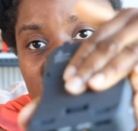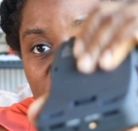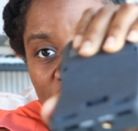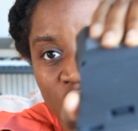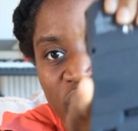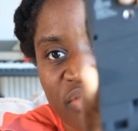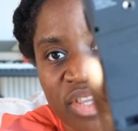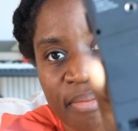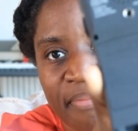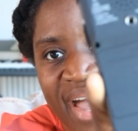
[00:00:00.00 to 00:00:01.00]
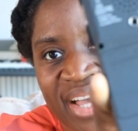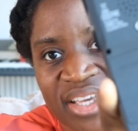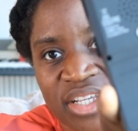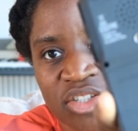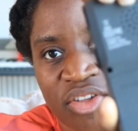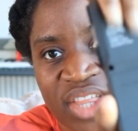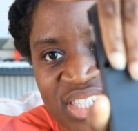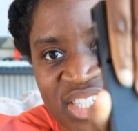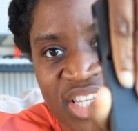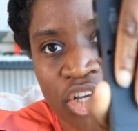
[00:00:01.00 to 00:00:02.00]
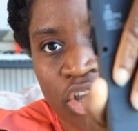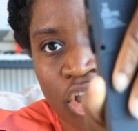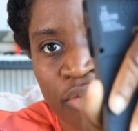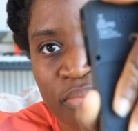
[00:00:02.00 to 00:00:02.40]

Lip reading: So even the back has got that silicone